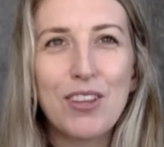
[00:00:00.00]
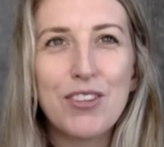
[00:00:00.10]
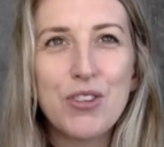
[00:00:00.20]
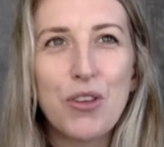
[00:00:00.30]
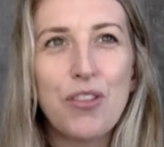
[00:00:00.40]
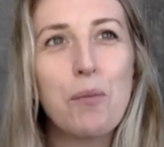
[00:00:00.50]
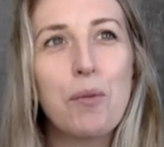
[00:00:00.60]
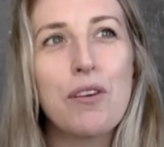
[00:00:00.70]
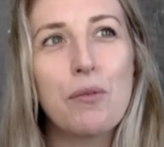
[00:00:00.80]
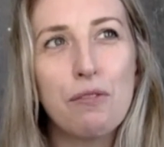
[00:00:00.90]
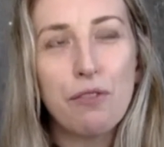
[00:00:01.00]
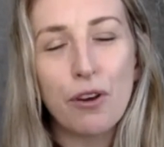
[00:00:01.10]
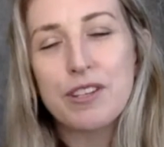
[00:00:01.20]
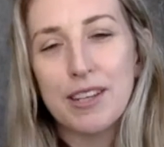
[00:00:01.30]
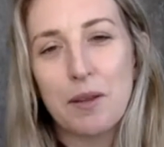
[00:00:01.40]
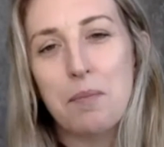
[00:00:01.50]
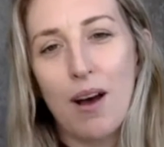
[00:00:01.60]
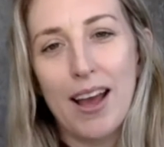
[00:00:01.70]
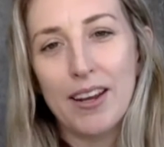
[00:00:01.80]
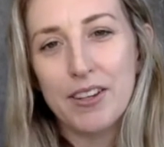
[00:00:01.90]
So then we're focusing the
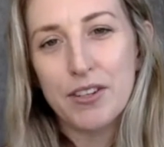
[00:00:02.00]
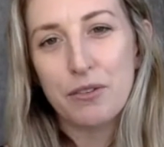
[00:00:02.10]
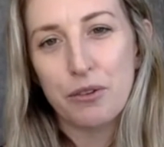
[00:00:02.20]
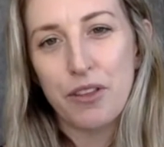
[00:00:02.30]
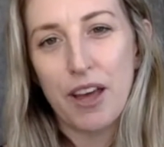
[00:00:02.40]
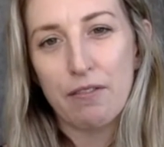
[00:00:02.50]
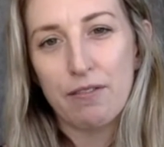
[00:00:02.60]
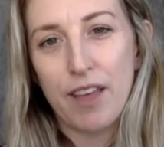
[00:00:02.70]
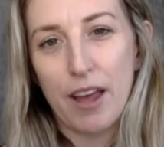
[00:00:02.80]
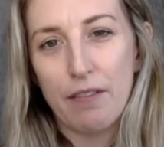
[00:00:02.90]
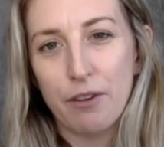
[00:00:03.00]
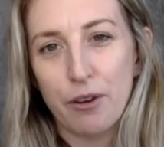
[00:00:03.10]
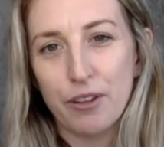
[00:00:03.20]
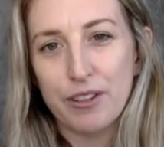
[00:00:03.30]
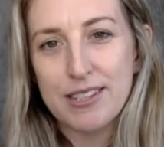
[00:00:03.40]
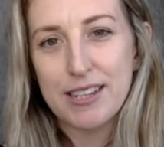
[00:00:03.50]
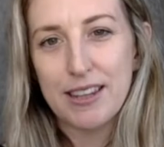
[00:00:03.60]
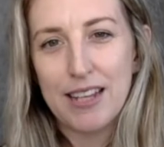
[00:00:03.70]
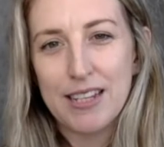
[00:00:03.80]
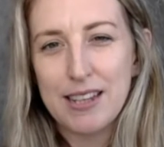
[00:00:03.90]
mind through that focus, and
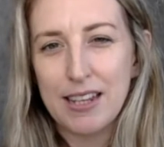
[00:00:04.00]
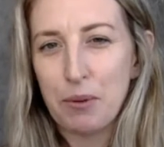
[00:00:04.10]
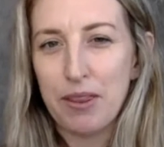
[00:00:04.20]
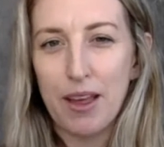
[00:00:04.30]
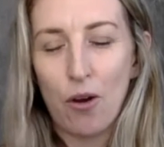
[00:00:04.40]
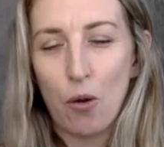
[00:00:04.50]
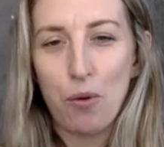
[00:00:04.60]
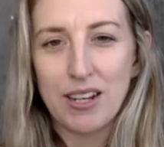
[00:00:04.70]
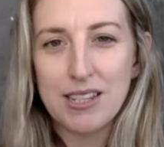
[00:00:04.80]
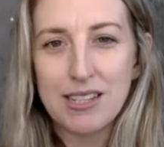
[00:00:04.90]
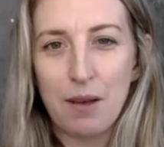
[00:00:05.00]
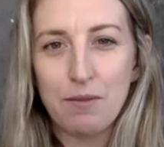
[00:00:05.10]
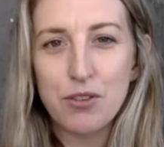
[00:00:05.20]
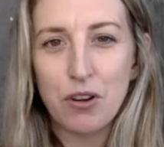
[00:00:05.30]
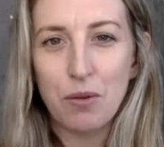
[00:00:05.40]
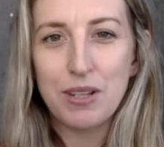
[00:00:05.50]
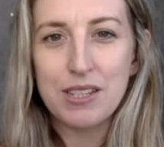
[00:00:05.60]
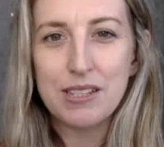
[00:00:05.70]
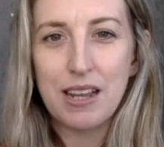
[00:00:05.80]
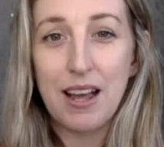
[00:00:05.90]
that's where that whole practice comes from.
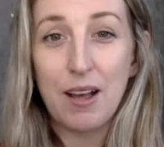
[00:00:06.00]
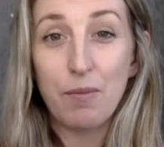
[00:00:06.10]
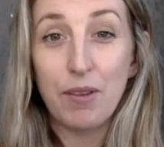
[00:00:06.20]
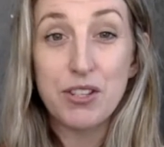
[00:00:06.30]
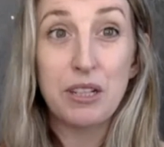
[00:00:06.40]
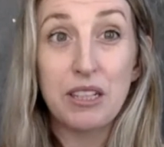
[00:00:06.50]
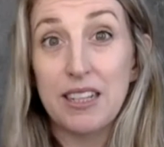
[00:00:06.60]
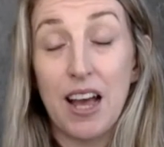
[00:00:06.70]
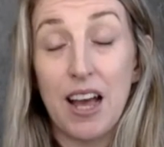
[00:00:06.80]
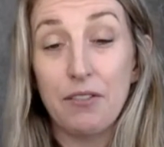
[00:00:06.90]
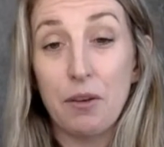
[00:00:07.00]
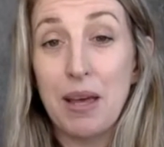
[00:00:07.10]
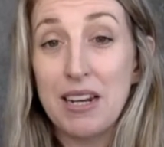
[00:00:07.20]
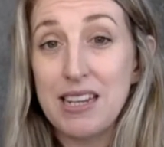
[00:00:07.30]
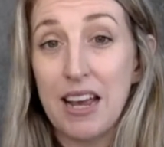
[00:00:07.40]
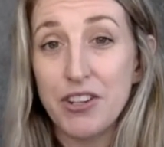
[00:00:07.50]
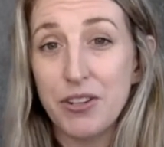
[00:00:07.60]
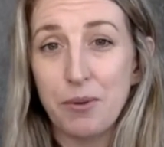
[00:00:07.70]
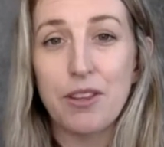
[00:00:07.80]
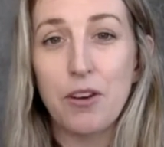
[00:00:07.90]
Is it's really kind of a meditation
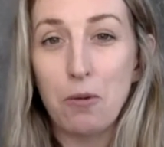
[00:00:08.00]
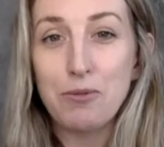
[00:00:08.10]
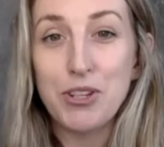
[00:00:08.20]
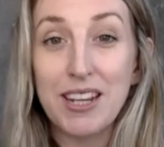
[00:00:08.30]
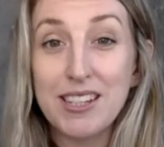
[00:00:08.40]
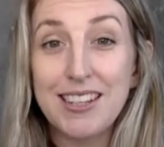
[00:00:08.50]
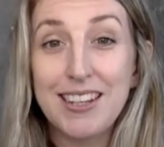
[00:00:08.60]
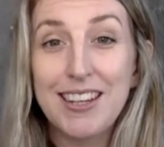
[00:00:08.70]
with an object.